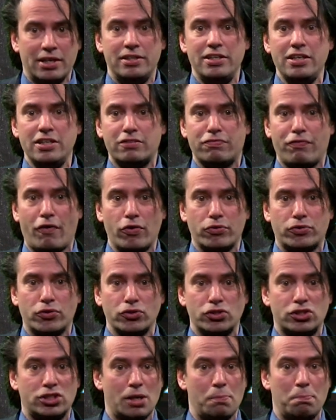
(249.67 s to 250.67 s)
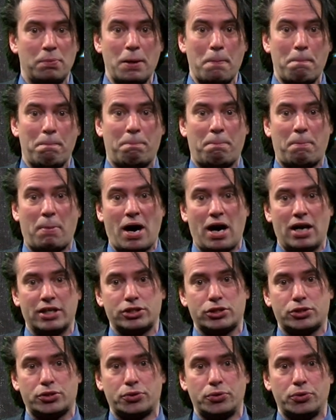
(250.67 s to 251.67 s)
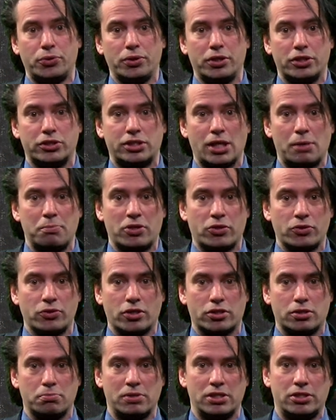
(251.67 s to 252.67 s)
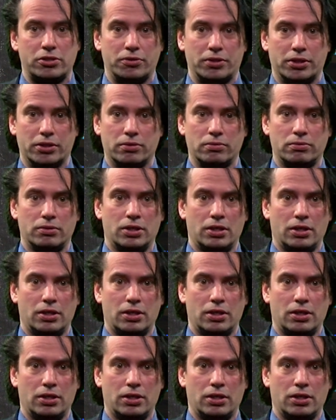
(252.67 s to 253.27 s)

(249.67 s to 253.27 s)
these photons simply pass through the semiconductor material.